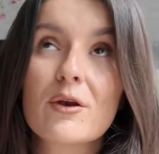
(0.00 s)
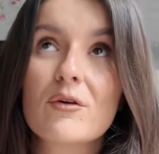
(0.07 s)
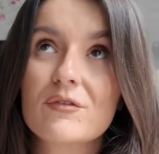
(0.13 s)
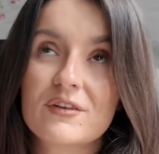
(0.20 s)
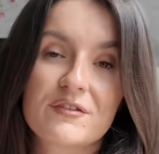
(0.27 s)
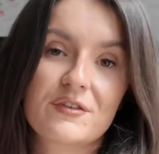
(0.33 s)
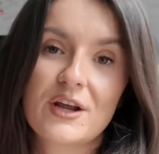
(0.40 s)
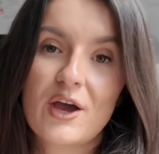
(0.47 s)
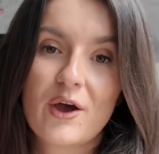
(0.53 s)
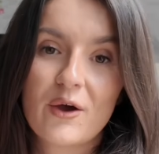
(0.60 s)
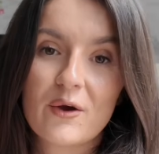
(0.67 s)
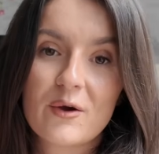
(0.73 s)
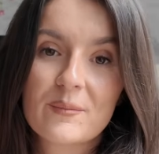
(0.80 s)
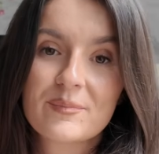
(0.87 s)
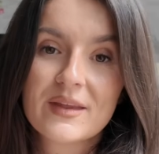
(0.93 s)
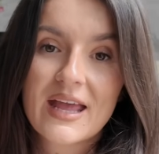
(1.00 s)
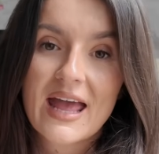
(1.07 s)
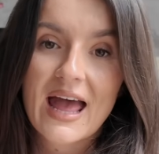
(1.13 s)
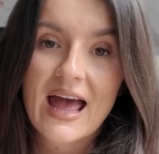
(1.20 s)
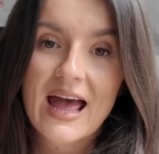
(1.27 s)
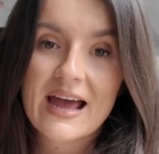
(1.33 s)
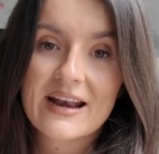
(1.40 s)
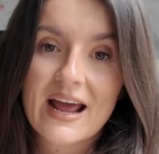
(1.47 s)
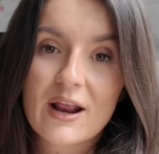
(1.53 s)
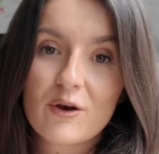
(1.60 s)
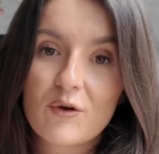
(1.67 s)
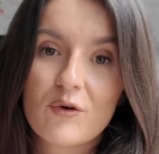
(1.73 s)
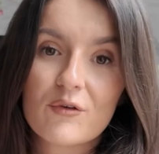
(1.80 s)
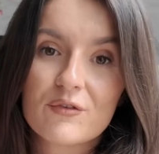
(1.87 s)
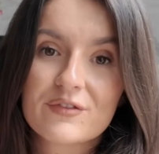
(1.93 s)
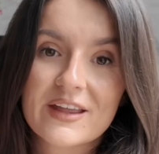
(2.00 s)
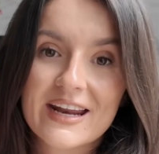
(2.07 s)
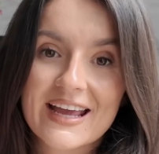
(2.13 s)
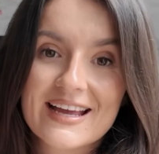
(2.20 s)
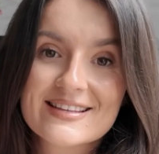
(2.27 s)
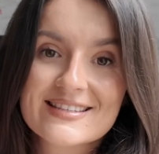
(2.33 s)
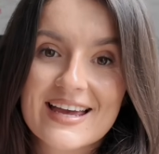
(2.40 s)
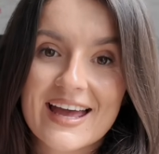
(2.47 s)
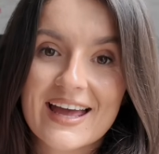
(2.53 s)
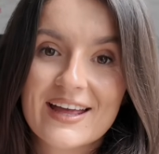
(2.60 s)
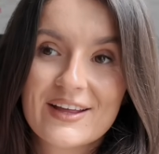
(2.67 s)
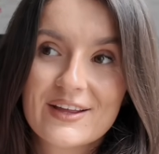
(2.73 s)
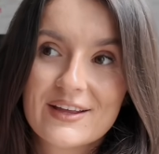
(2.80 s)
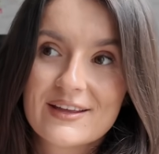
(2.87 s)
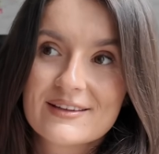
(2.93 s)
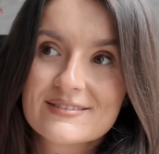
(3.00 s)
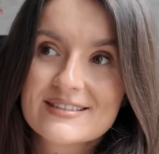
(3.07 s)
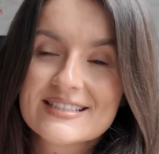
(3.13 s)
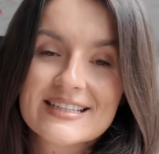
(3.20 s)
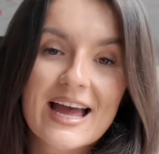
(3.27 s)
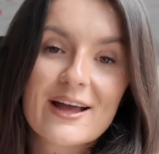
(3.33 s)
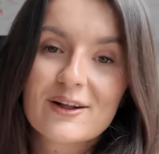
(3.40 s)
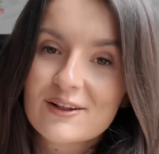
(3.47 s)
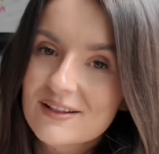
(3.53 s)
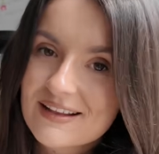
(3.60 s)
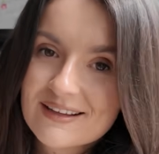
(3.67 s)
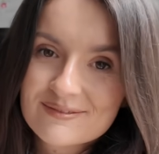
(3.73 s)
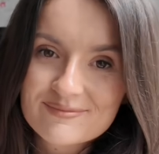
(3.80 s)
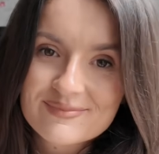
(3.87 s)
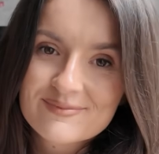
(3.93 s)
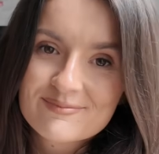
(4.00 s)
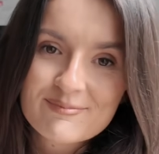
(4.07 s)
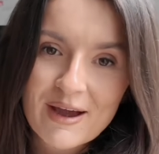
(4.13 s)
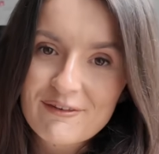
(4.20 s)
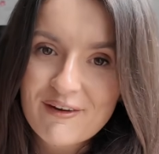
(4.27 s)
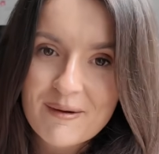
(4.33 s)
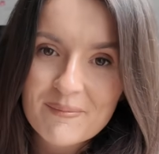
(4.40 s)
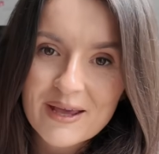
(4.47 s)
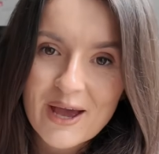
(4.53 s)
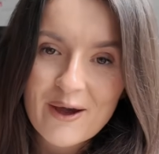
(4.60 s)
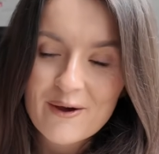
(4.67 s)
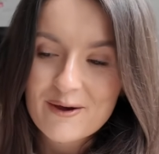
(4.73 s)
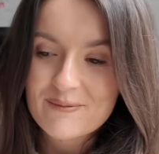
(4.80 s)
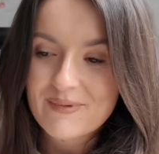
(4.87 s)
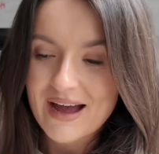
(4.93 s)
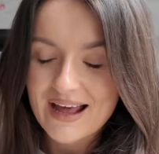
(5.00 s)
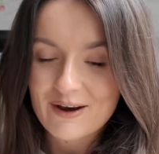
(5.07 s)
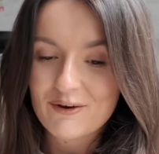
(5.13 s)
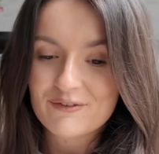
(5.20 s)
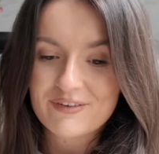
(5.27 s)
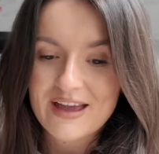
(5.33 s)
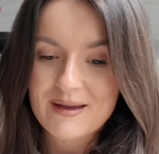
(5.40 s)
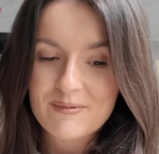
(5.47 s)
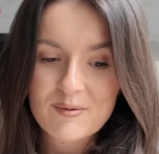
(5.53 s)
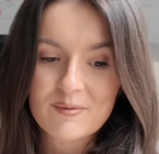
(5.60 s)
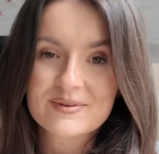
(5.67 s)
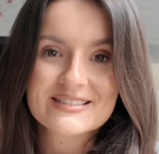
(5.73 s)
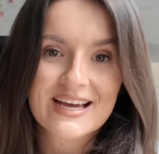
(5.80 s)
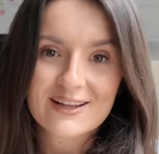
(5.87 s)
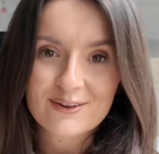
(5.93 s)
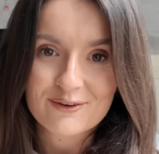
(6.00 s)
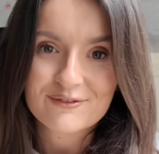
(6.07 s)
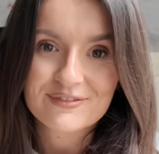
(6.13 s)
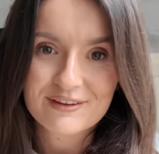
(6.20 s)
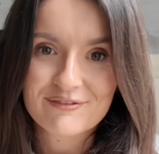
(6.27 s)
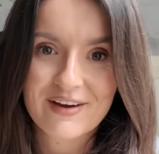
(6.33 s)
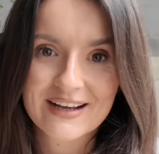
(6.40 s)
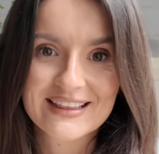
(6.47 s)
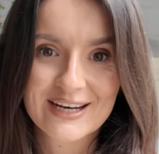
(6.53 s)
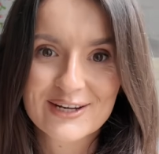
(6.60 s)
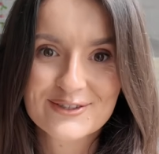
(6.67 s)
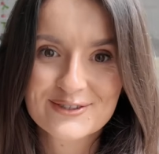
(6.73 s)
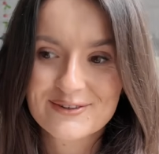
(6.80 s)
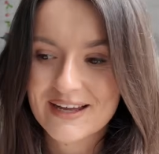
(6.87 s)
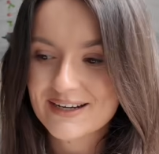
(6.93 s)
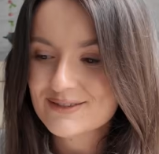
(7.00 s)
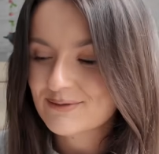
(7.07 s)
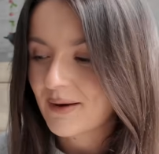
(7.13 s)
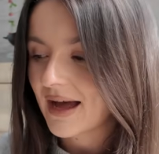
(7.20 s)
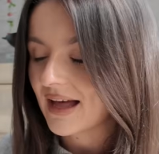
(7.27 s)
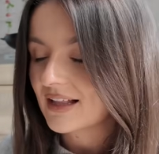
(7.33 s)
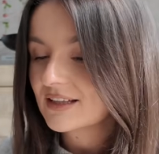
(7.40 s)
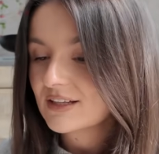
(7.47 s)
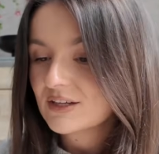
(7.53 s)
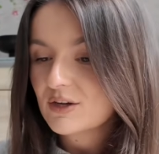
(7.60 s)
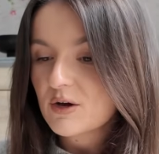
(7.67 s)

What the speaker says: I love living at home, and I love that I get to style my family home. I love it. My mum and dad love the fact that I do that as well.